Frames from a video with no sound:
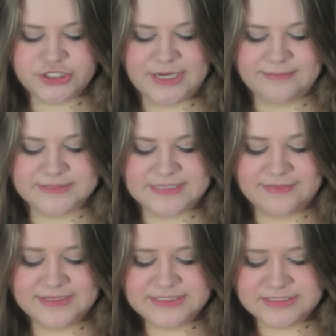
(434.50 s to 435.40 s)
Gems,
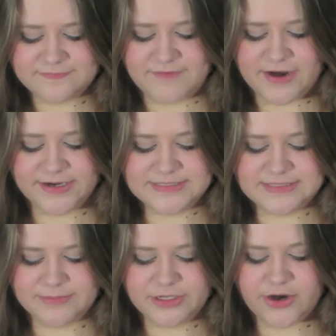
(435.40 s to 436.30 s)
and this is very
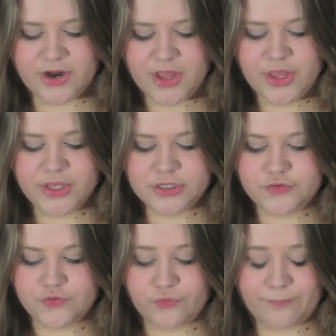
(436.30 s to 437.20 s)
similar
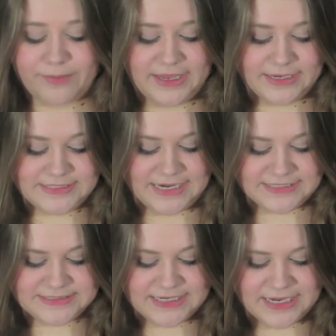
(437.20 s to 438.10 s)
to
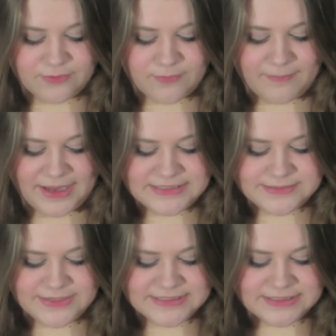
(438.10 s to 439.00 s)
Pinktastic. It
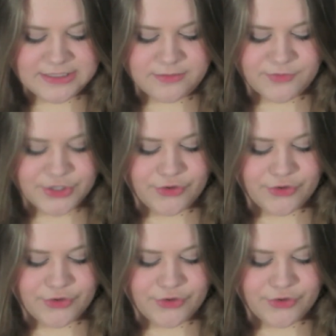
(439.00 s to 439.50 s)
reminds me, it's a little more